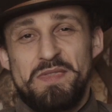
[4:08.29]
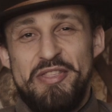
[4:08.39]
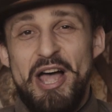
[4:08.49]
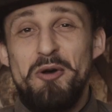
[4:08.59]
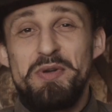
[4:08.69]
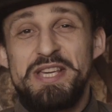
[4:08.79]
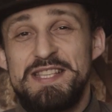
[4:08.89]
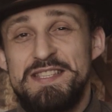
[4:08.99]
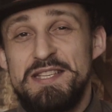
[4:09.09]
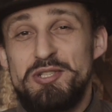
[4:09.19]
Now we
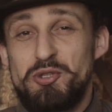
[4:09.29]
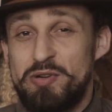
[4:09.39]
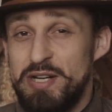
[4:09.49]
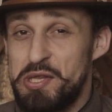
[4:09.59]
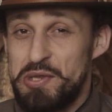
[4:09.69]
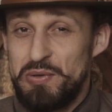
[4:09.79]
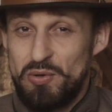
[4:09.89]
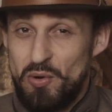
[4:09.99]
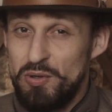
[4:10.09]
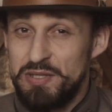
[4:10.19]
can see the traditional
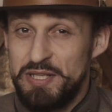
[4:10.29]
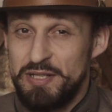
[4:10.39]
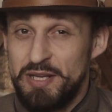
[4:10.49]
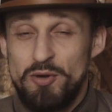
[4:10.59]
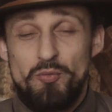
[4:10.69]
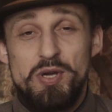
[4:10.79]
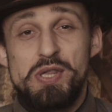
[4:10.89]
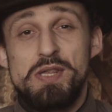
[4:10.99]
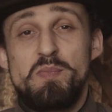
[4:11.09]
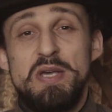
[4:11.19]
holding,
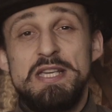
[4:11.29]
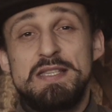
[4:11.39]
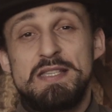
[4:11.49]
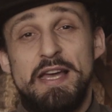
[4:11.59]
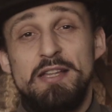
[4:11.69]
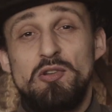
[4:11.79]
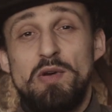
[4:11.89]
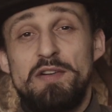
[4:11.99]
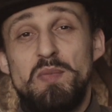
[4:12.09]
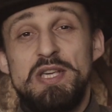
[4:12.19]
which is being said to
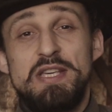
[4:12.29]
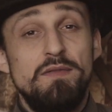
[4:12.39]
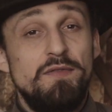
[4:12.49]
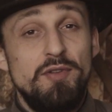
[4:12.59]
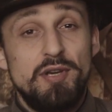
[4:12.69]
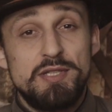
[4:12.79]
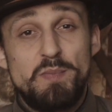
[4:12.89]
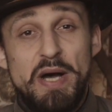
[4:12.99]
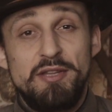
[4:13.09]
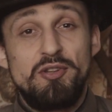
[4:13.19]
have been influenced
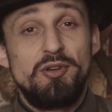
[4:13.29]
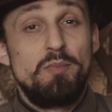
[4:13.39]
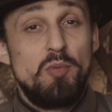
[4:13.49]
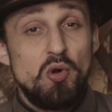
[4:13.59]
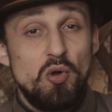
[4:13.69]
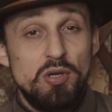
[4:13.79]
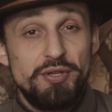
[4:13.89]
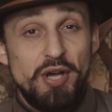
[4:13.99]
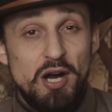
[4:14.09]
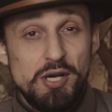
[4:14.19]
by the
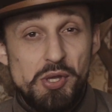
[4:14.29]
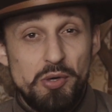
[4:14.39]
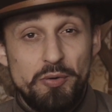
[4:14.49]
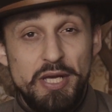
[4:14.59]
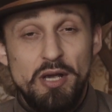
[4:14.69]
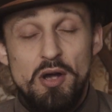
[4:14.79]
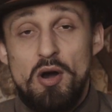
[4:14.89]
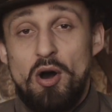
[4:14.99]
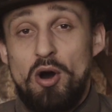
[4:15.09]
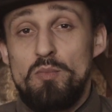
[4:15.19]
Mongolian archery,
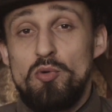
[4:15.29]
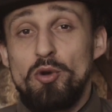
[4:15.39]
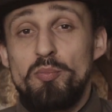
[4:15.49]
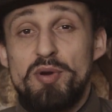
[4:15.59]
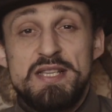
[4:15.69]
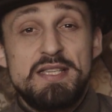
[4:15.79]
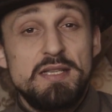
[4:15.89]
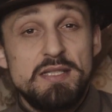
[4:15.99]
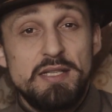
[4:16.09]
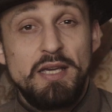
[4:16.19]
or more
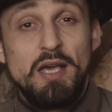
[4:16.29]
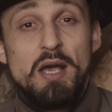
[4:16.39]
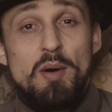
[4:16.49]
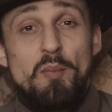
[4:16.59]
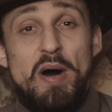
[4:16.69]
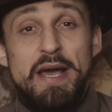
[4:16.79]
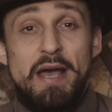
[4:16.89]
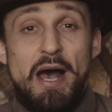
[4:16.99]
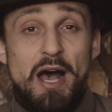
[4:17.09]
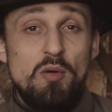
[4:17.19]
precisely by
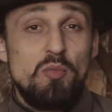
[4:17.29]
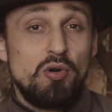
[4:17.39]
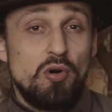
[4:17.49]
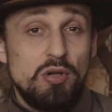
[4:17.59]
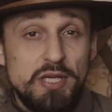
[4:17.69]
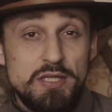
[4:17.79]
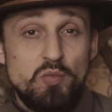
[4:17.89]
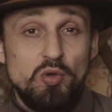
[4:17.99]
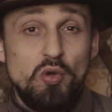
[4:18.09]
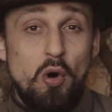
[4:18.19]
how Mongolians
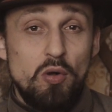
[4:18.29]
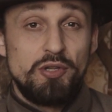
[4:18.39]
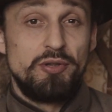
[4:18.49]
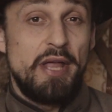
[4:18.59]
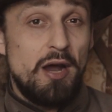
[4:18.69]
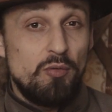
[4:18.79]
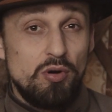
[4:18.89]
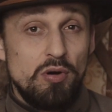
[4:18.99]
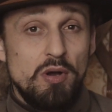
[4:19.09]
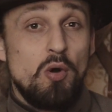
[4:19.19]
would hold an
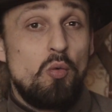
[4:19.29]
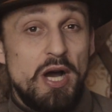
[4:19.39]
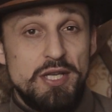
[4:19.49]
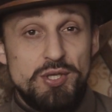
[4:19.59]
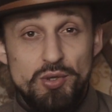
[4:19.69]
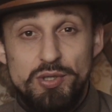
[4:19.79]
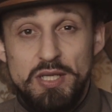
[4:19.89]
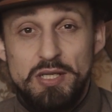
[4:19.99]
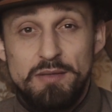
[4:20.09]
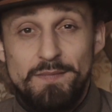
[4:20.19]
arrow while
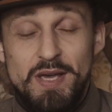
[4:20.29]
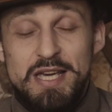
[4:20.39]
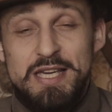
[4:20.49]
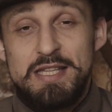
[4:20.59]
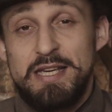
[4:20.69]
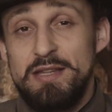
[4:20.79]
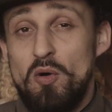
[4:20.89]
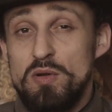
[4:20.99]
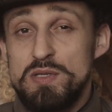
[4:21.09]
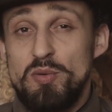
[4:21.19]
shooting. It can
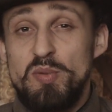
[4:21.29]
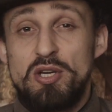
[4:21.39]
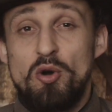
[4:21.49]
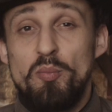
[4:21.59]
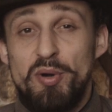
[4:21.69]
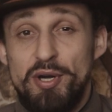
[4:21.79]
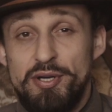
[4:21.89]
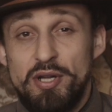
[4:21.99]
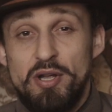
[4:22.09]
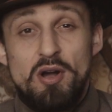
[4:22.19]
also be
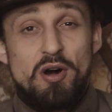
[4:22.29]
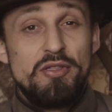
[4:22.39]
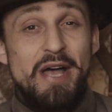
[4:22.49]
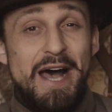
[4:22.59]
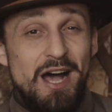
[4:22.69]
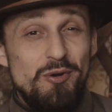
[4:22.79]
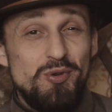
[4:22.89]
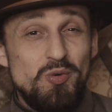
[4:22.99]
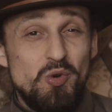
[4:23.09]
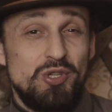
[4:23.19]
compared on how
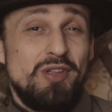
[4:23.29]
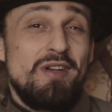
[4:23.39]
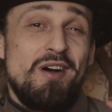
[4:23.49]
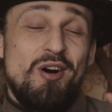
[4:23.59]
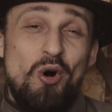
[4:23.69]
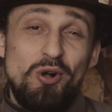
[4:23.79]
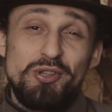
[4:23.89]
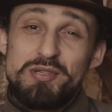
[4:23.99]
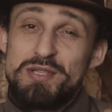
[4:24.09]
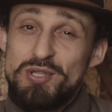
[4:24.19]
you would hold
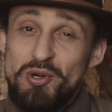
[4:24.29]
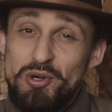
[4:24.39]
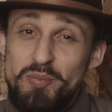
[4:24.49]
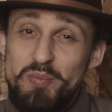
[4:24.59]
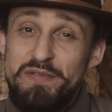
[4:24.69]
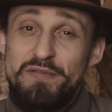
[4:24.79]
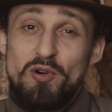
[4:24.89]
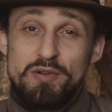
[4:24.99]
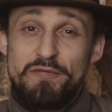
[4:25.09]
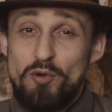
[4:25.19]
the stone
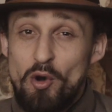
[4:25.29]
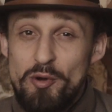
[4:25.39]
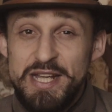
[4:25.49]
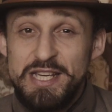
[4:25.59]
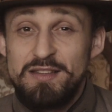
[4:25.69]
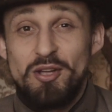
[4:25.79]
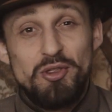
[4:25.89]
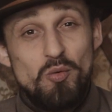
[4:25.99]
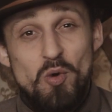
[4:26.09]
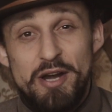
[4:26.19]
before throwing it on
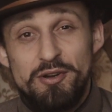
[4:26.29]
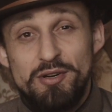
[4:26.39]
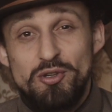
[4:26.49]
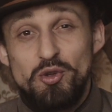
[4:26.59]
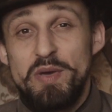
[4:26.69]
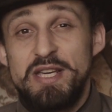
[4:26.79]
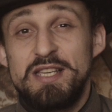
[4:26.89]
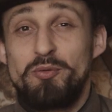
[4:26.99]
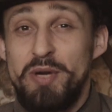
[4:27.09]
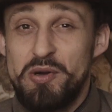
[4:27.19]
the water to make
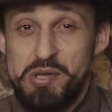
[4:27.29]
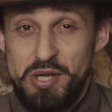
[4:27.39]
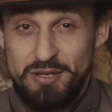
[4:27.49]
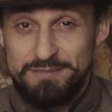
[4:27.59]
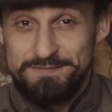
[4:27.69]
it ricochet.